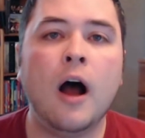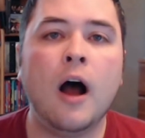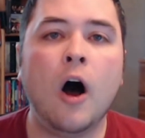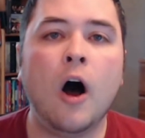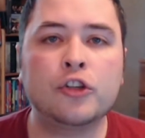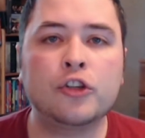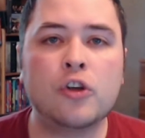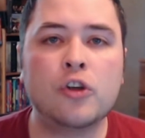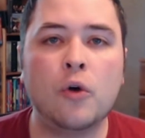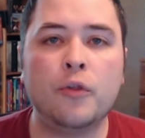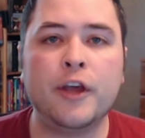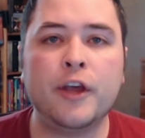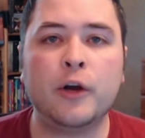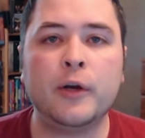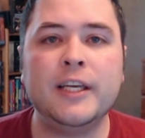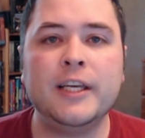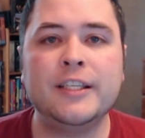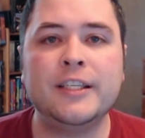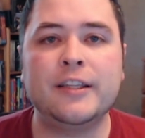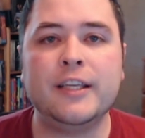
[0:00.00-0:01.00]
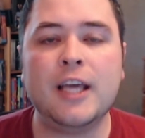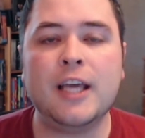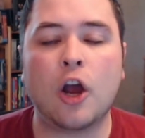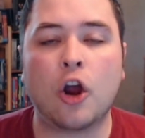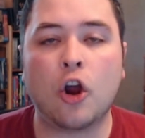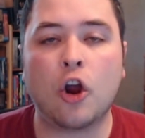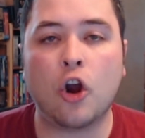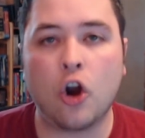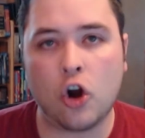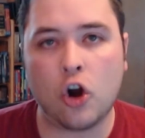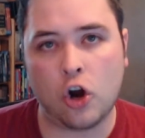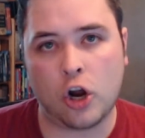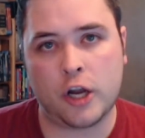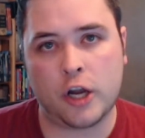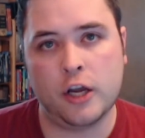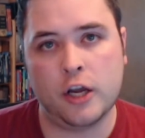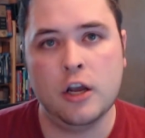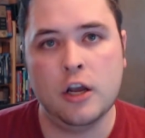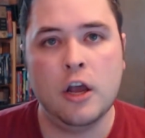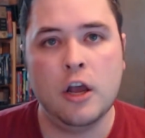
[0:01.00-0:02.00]
Also, there is the
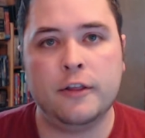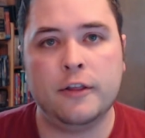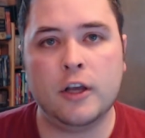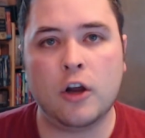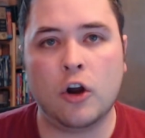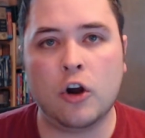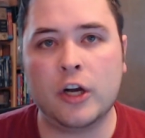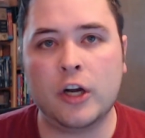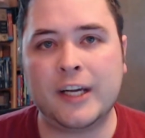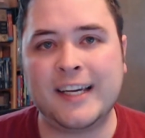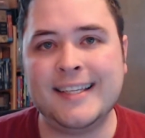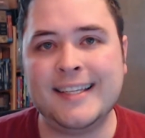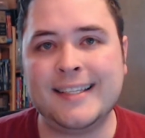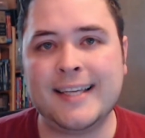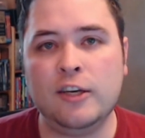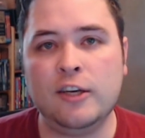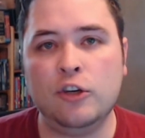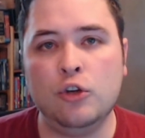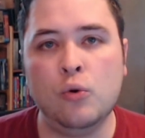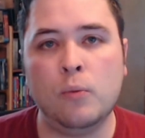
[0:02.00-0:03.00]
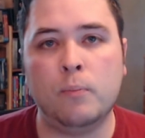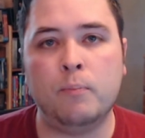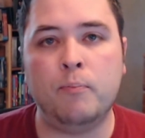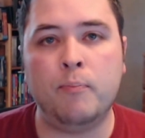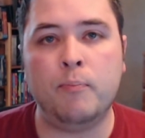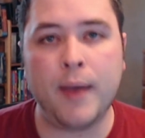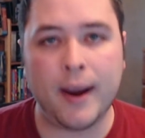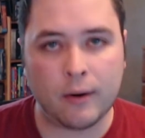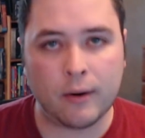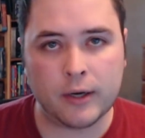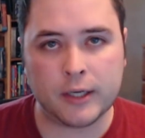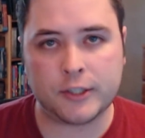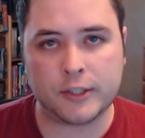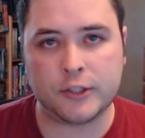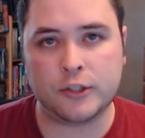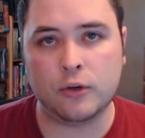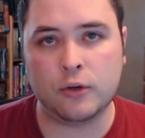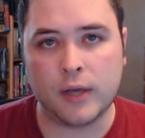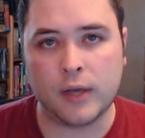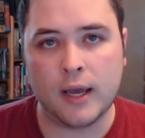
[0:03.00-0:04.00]
Herc. The Herc is a new
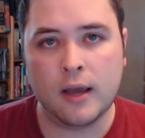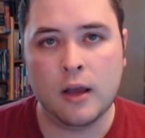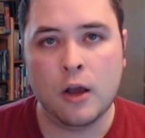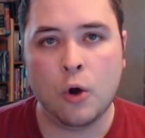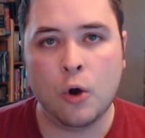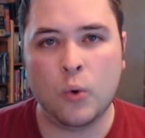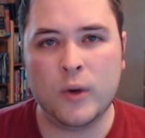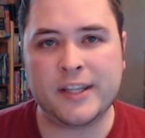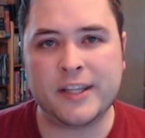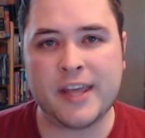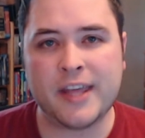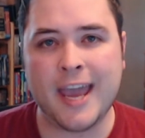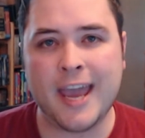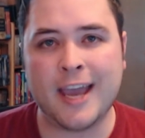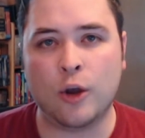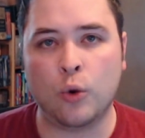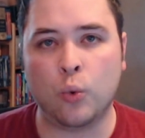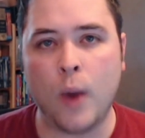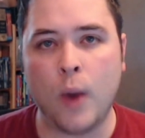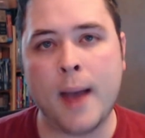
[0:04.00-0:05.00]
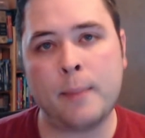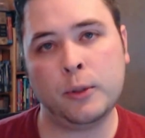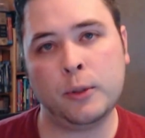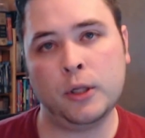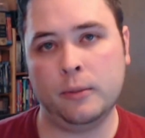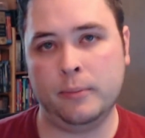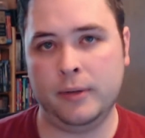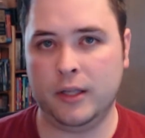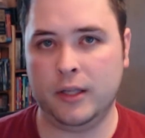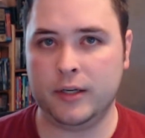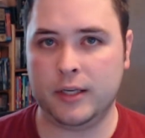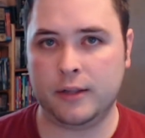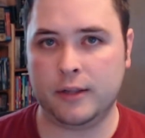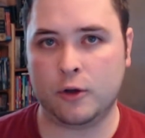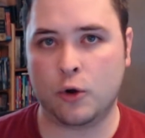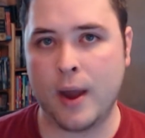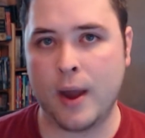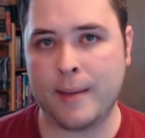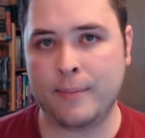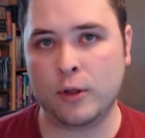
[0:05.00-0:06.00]
barracks unit with a grapple ability.
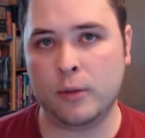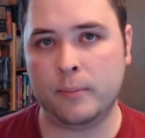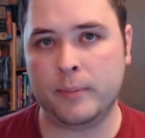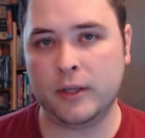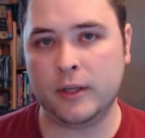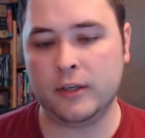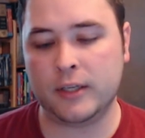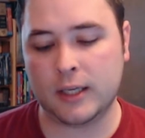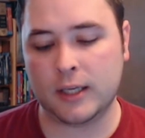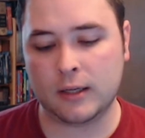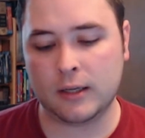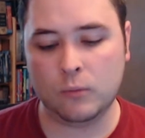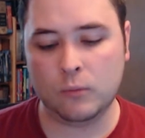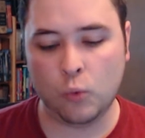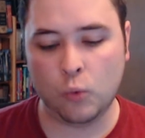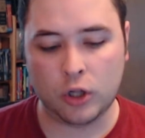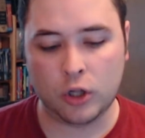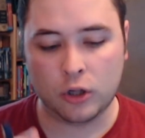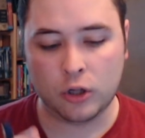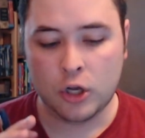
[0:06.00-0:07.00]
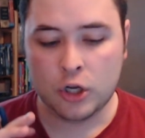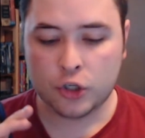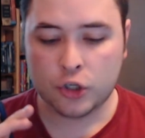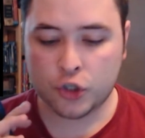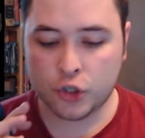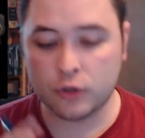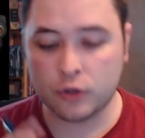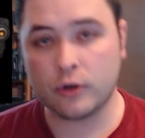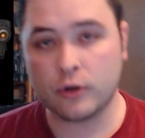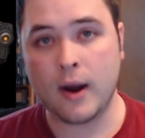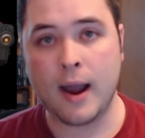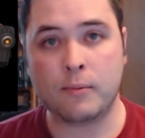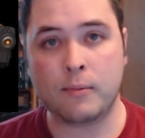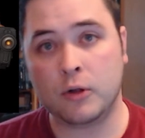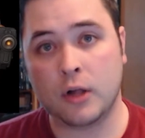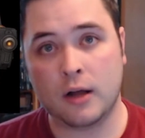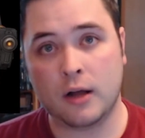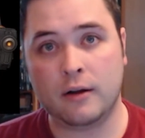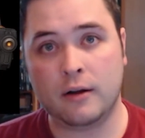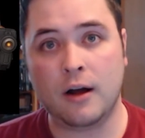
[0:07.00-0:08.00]
The grapple ability will shoot
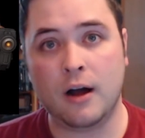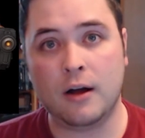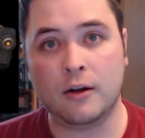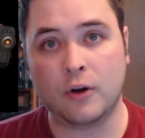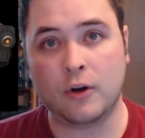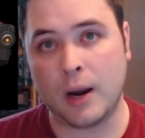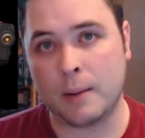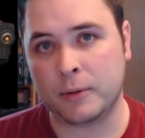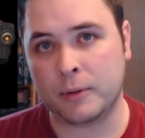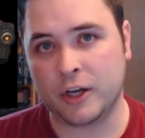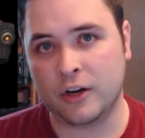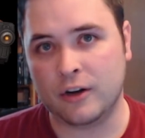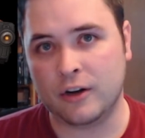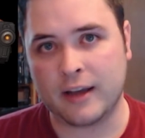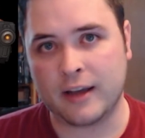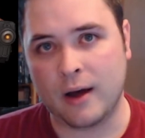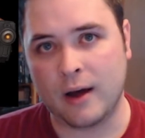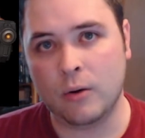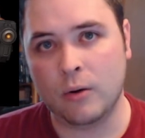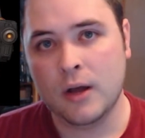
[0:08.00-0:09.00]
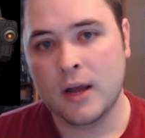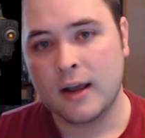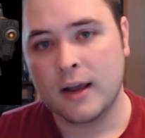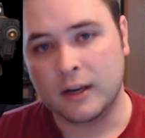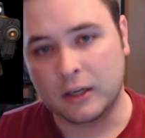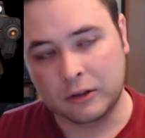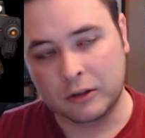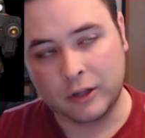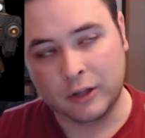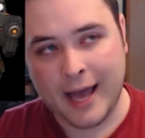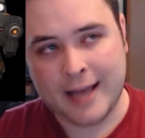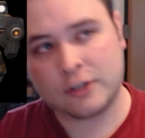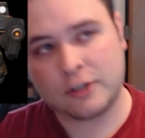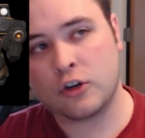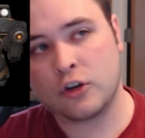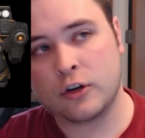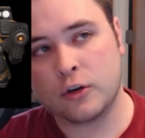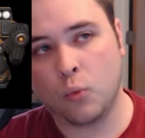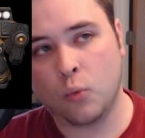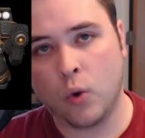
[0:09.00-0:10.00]
a grappling hook out, latch
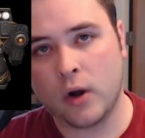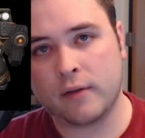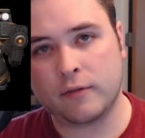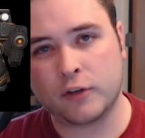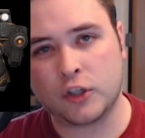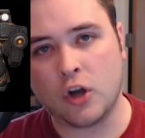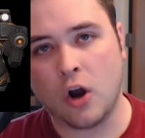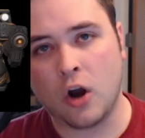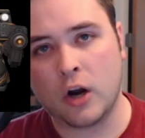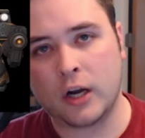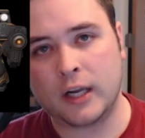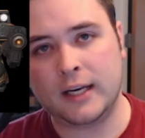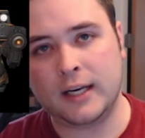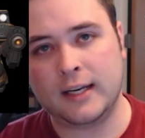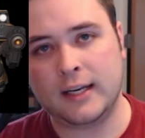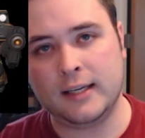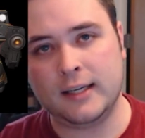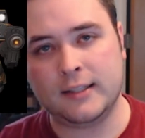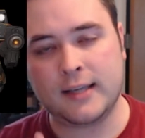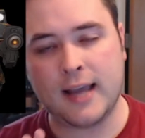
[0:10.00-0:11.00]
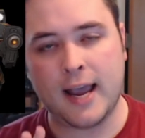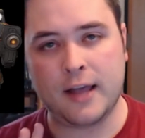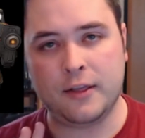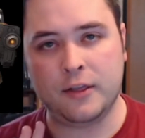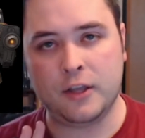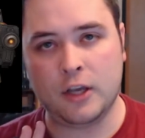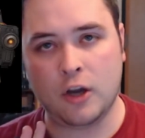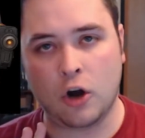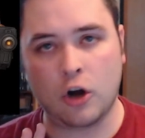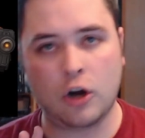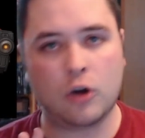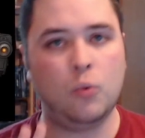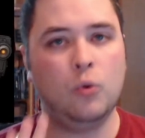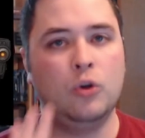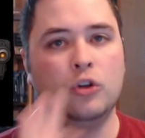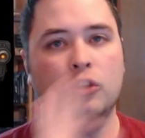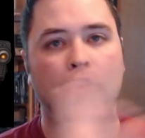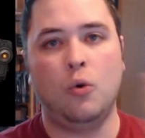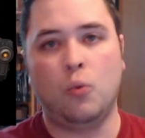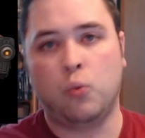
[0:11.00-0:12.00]
onto whatever target it is, and the Herc
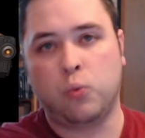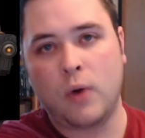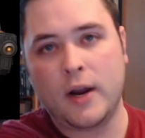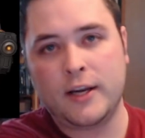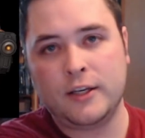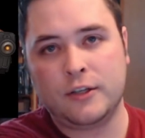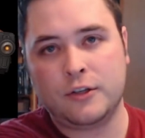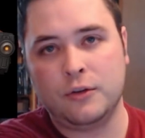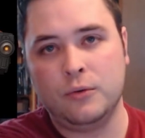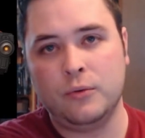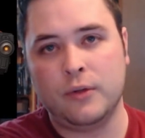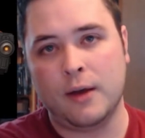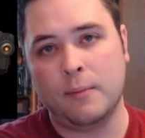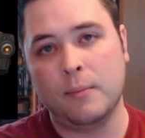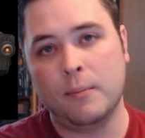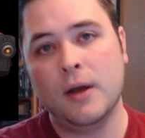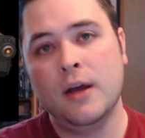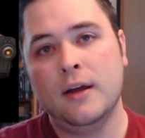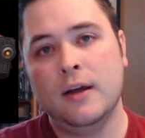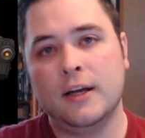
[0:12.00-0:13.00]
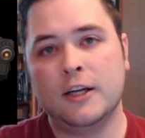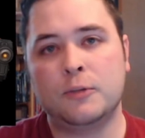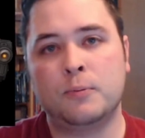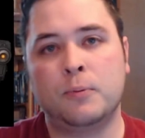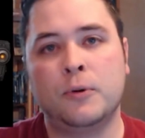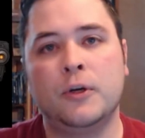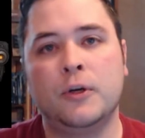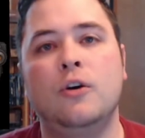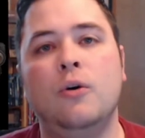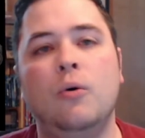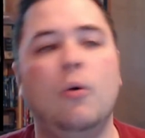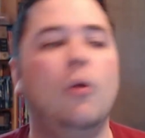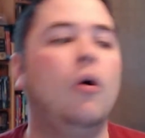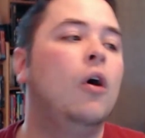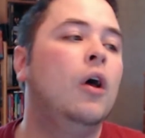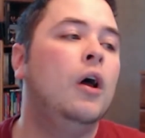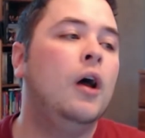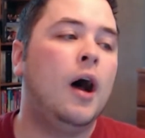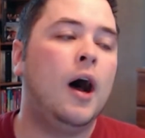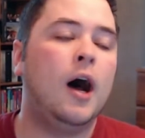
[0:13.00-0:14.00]
will go right to them. It's pretty
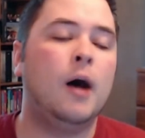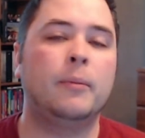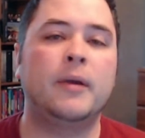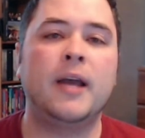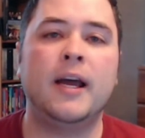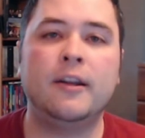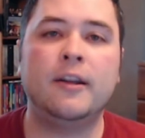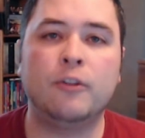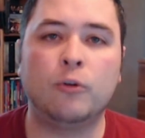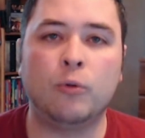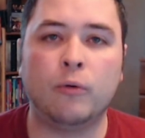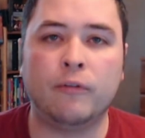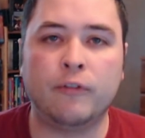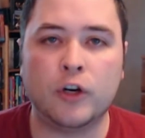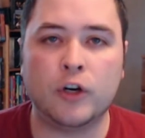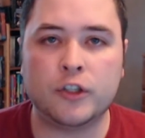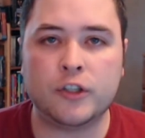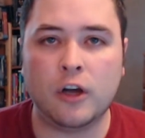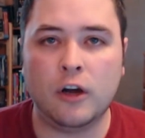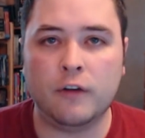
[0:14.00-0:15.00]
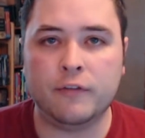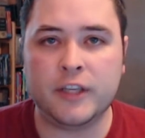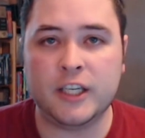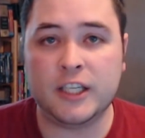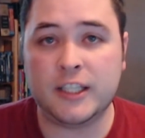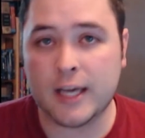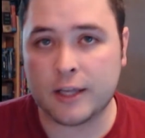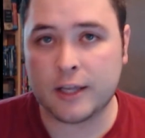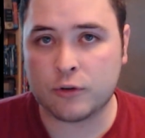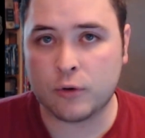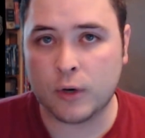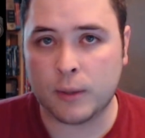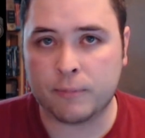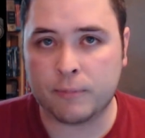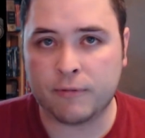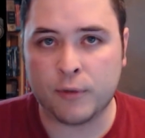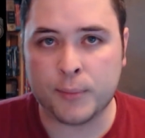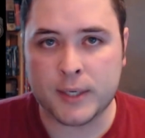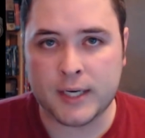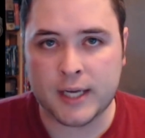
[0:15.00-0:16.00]
cool. Kind of the reverse of the Death Grip
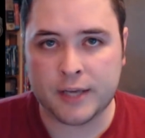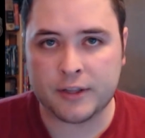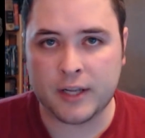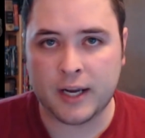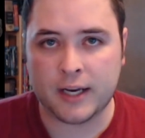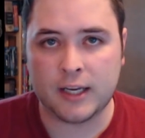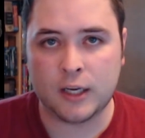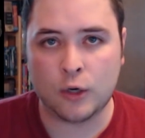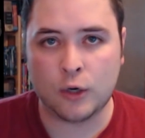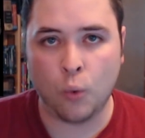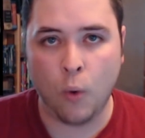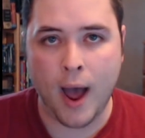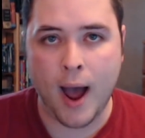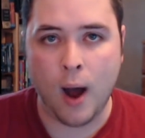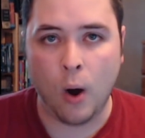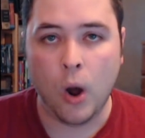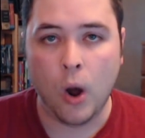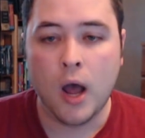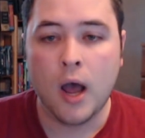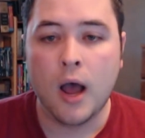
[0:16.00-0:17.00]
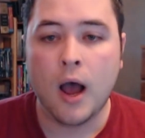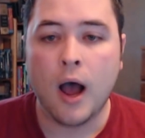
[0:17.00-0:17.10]
from the Death Knight in WoW.